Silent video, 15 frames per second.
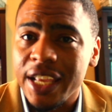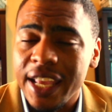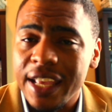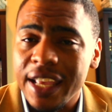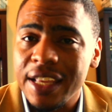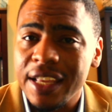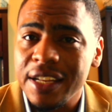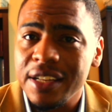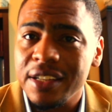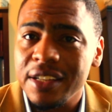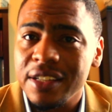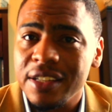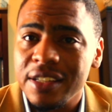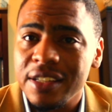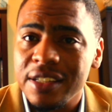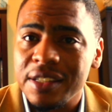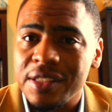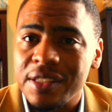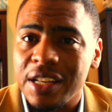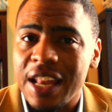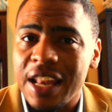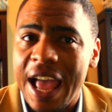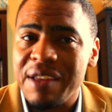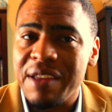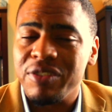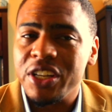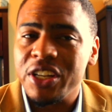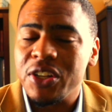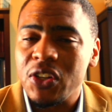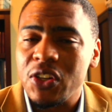in the
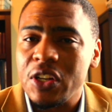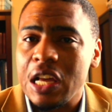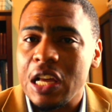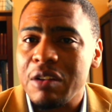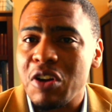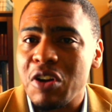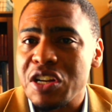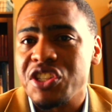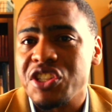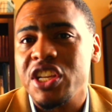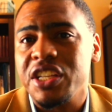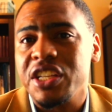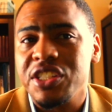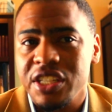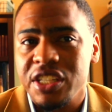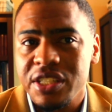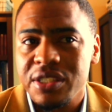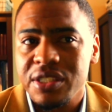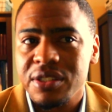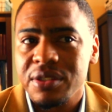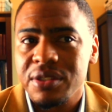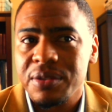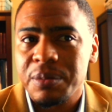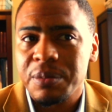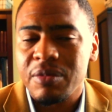livelihood of our citizens.